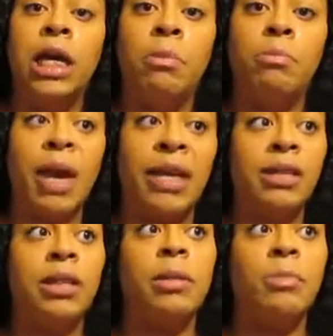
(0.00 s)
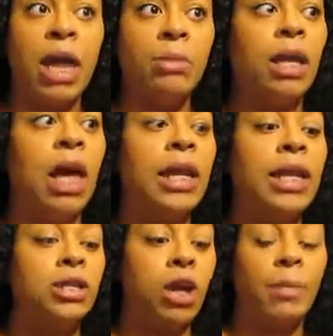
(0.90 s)
basically, bottom line,
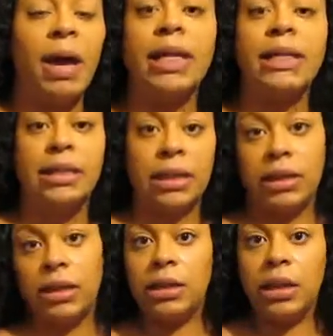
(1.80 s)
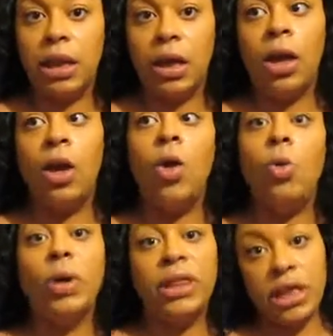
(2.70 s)
it's all about consistency
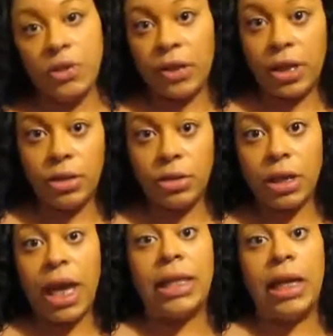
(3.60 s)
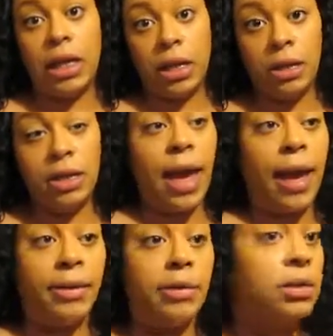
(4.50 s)
with these vendors at the end of the
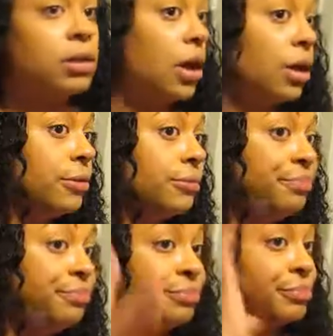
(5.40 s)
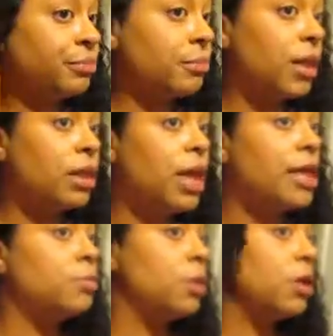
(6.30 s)
day. So
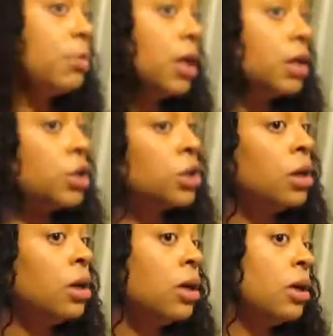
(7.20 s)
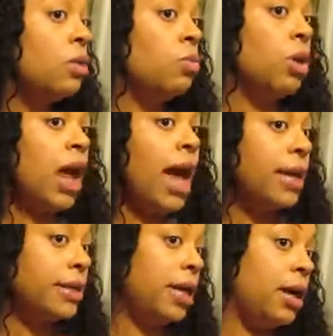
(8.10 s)
that's pretty much what I
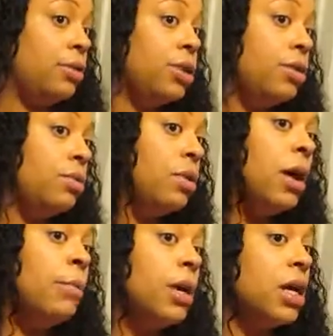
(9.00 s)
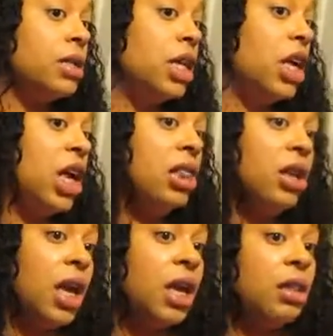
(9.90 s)
can tell you, because
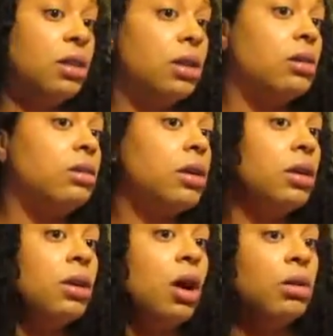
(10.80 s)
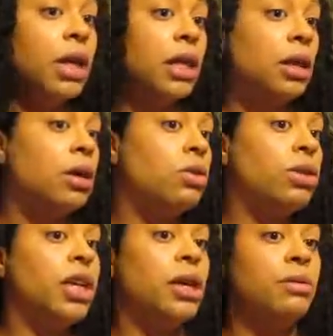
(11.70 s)
it can look good all day long on
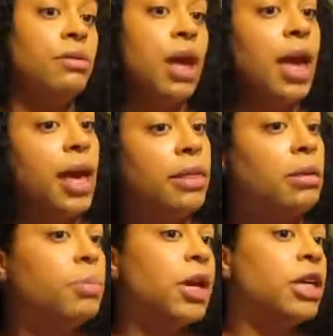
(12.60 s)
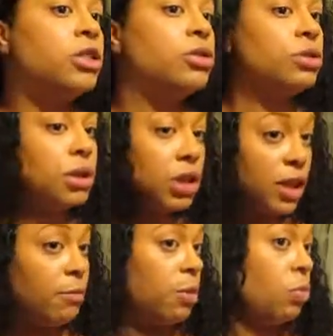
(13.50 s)
the internet and the pictures and
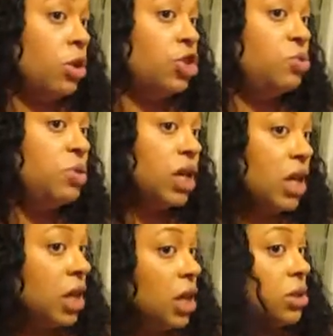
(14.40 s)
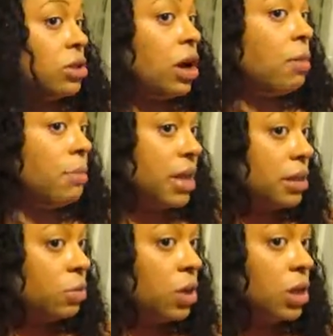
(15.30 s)
stuff, but once you get it and start
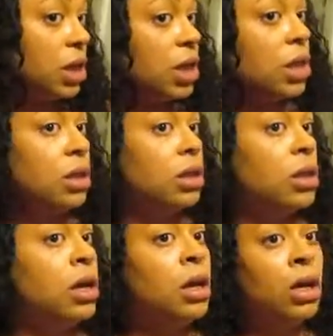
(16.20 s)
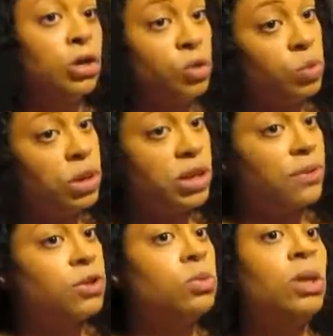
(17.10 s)
messing with it and doing
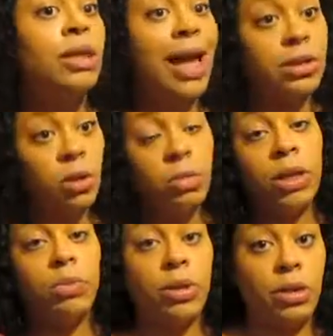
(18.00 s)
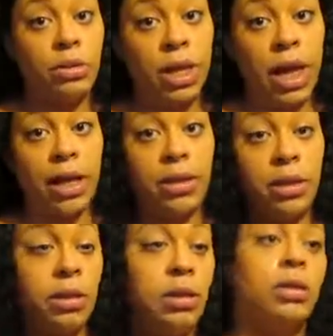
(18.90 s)
stuff to it, that's going to be the real
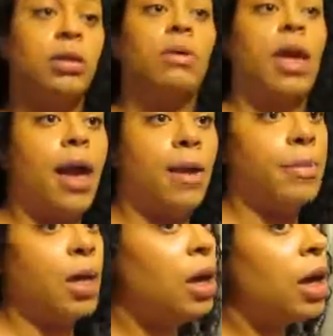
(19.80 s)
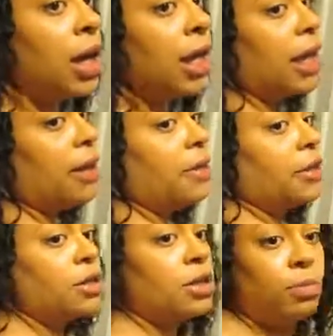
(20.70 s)
test. So yeah, again,
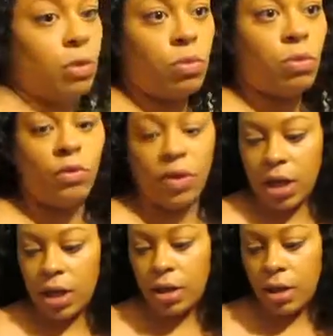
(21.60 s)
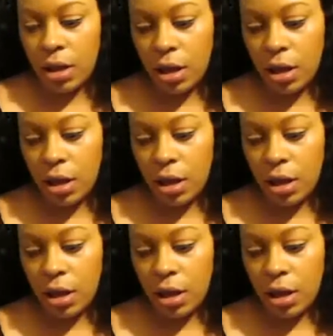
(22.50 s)
this is the Peruvian